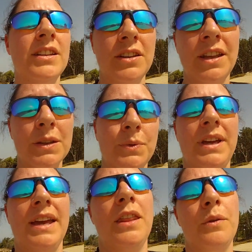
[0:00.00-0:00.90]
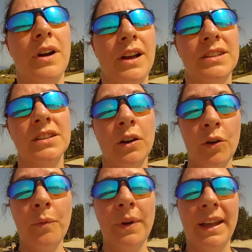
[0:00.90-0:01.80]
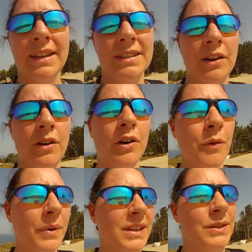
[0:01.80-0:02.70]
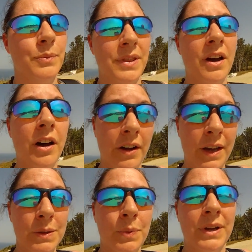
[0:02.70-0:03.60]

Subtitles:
So that's why you get the word acropolis, so acropolis would be the highest